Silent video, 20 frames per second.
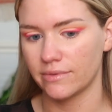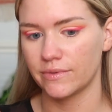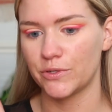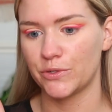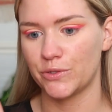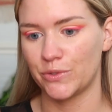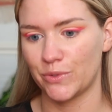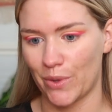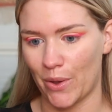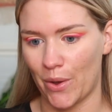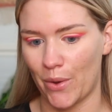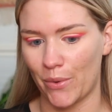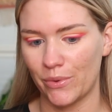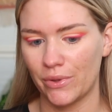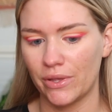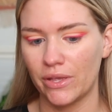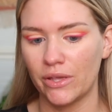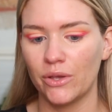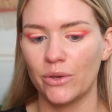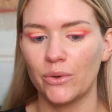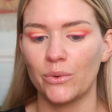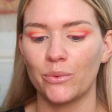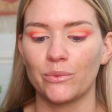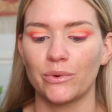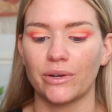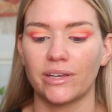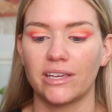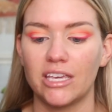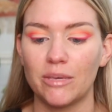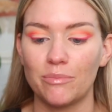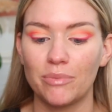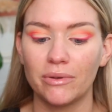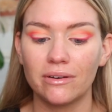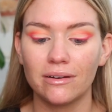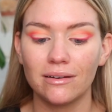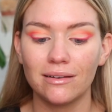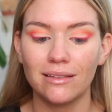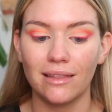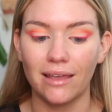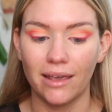So we're keeping
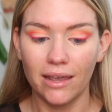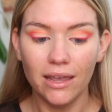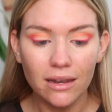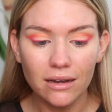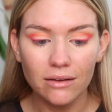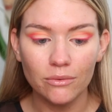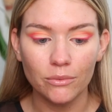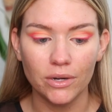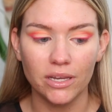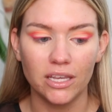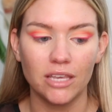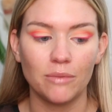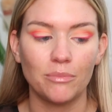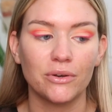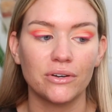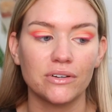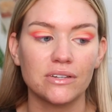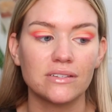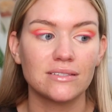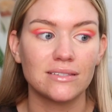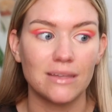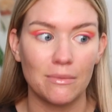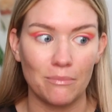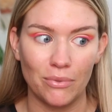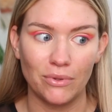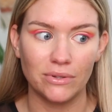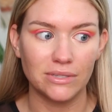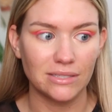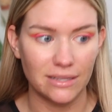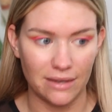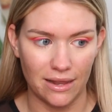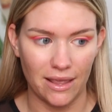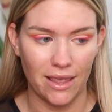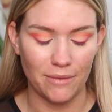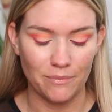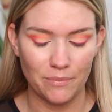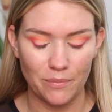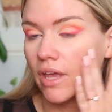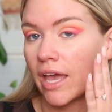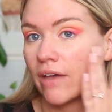her light, we're keeping her simple today.